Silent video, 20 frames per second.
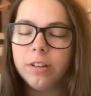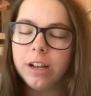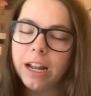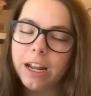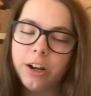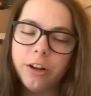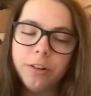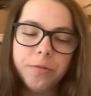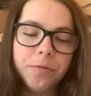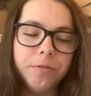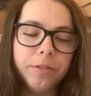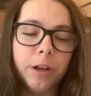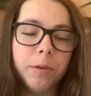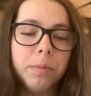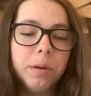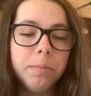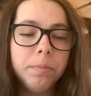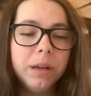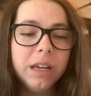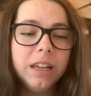and I couldn't film
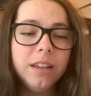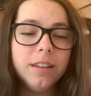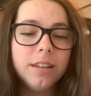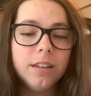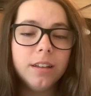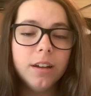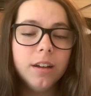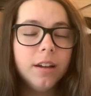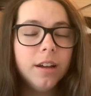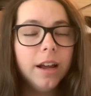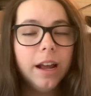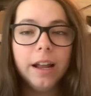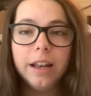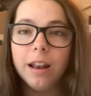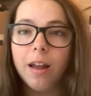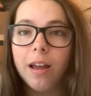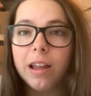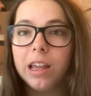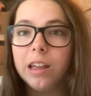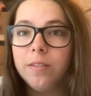in peace, and
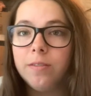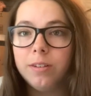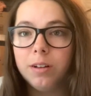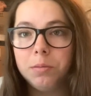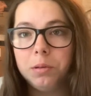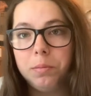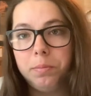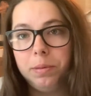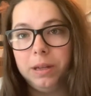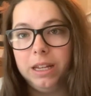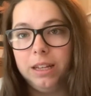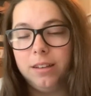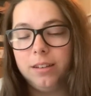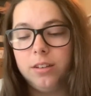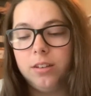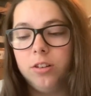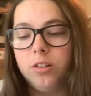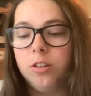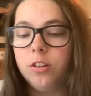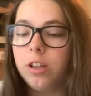now I can film in
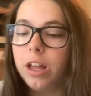peace.